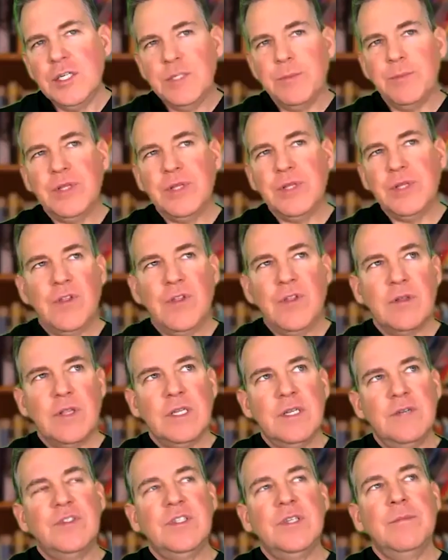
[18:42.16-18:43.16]
to believe though
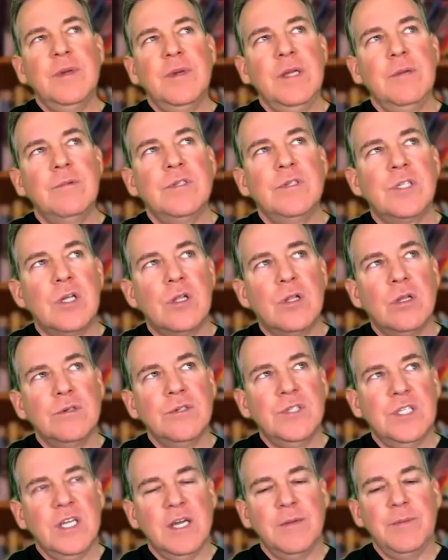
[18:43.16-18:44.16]
that if somebody was
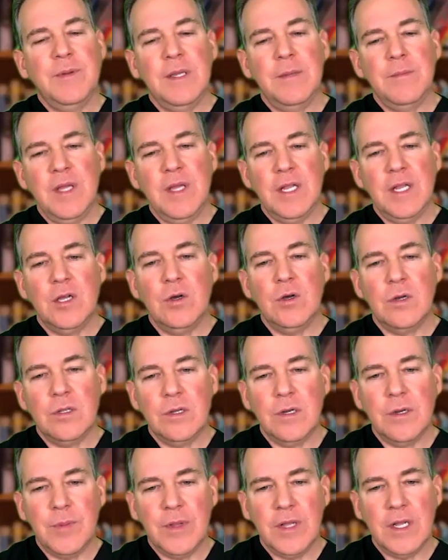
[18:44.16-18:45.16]
close to being meeting
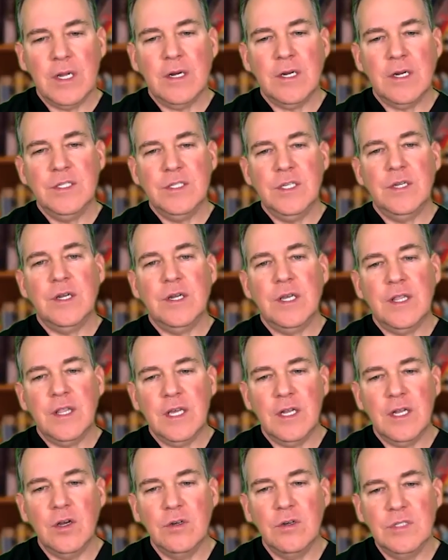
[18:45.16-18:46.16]
cochlear implant criteria,
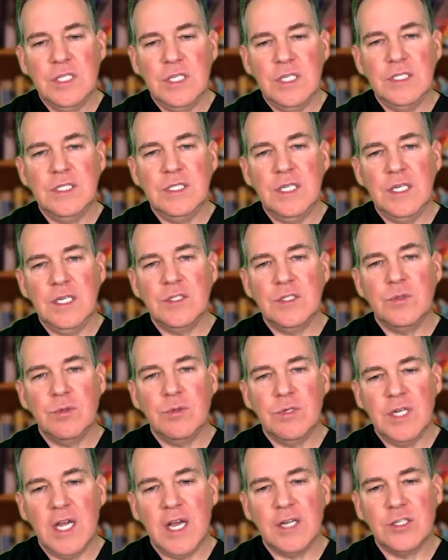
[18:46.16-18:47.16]
yeah. that OTCs
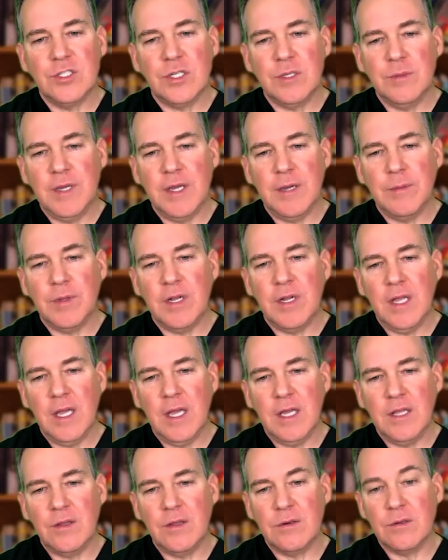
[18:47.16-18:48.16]
would actually be able to
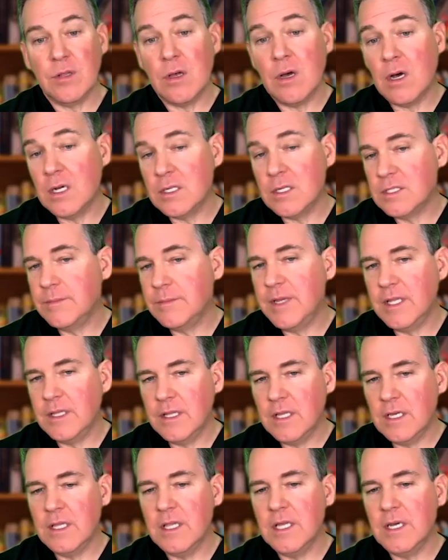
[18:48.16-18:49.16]
aid their loss. I
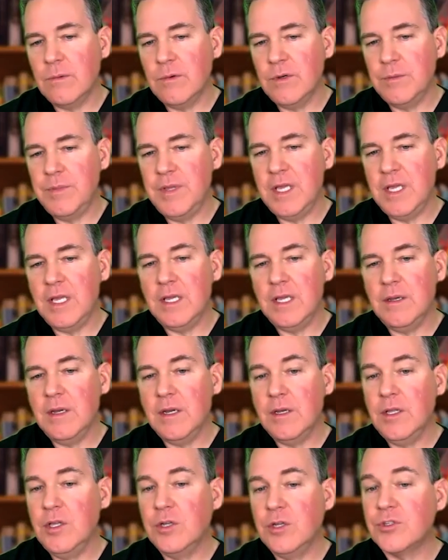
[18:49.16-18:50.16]
mean, that that would be
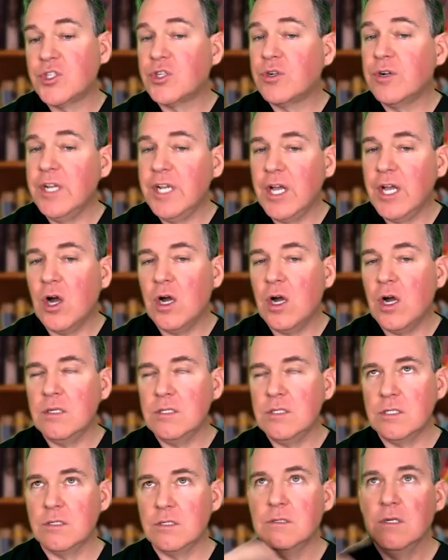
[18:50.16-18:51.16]
right. you're screening.
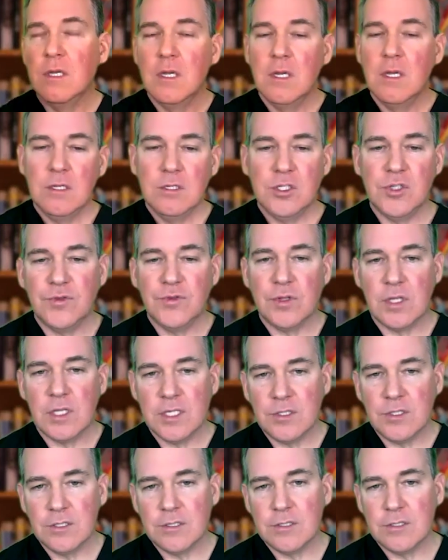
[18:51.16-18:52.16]
so just for the
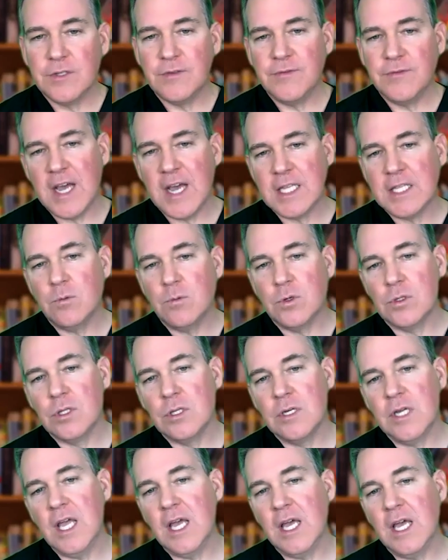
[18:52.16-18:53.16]
listeners, the fact that we're
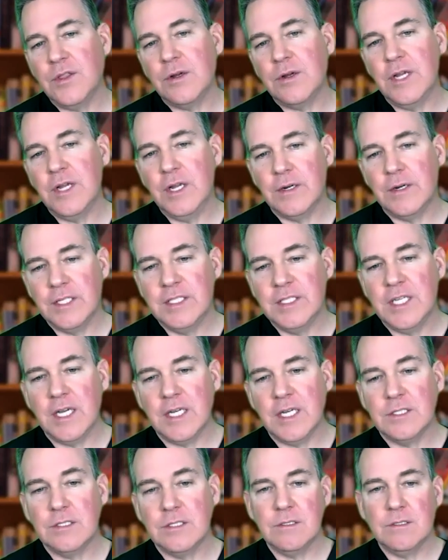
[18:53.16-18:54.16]
looking at their hearing
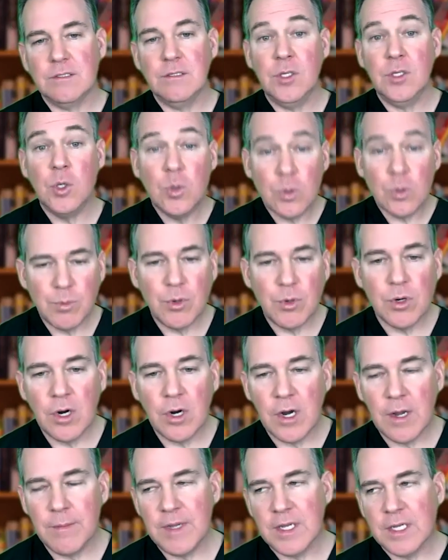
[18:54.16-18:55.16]
test, your
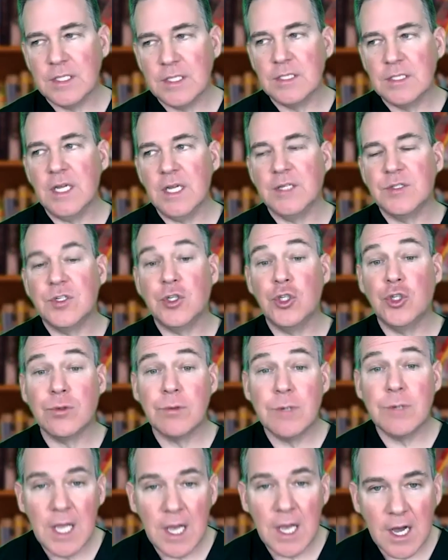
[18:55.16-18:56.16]
program is as a
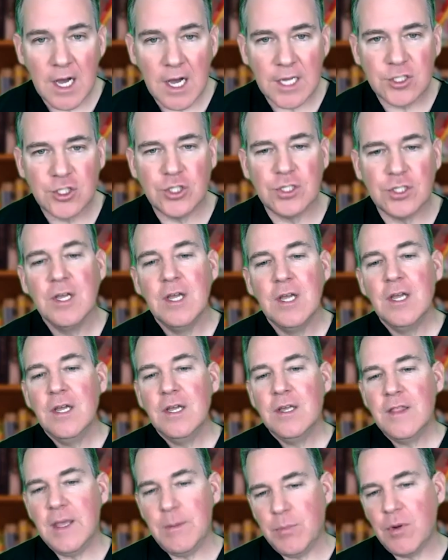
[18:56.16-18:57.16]
mm-hmm. triage. Mm-hmm.
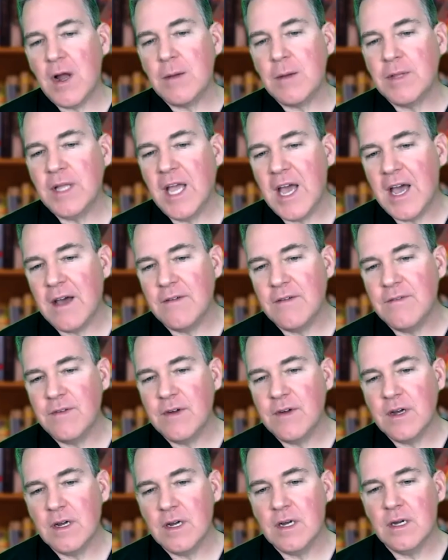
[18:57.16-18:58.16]
They probably have
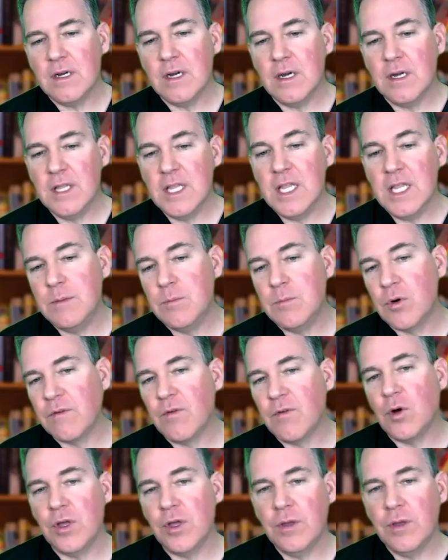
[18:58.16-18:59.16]
uh, a need more
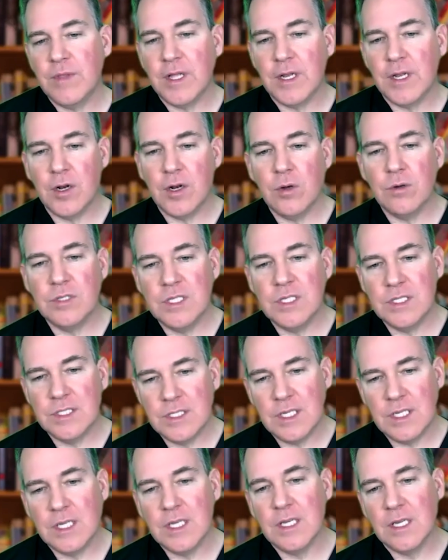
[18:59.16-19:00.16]
volume than an
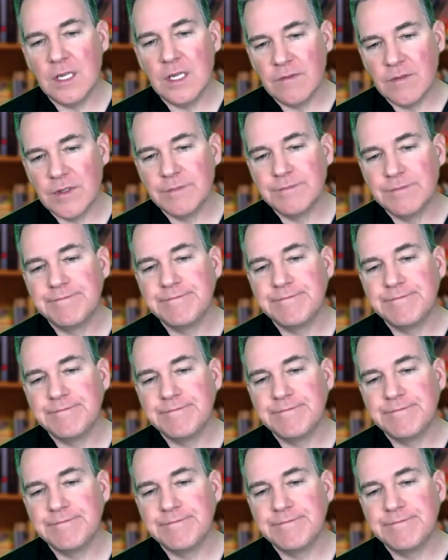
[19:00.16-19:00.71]
OTC can give them.